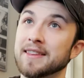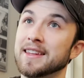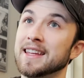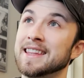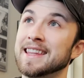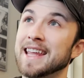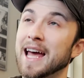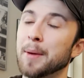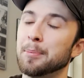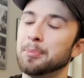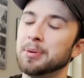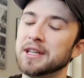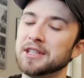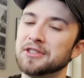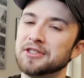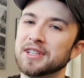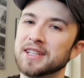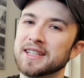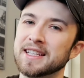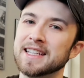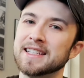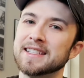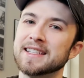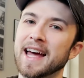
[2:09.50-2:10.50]
then that PC
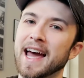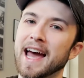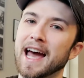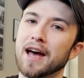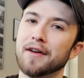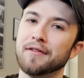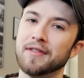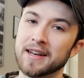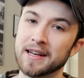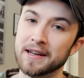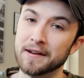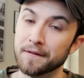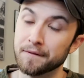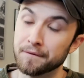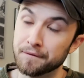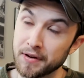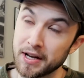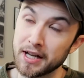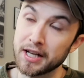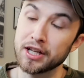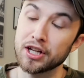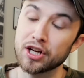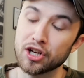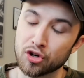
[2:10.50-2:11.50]
needs to have an
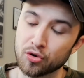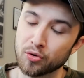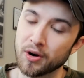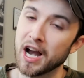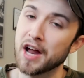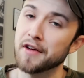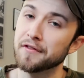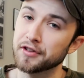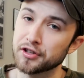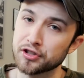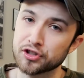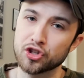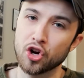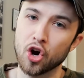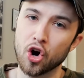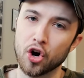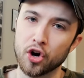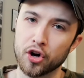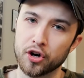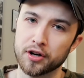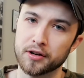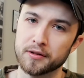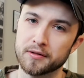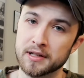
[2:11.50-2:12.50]
NVIDIA graphics
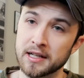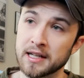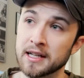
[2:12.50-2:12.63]
card.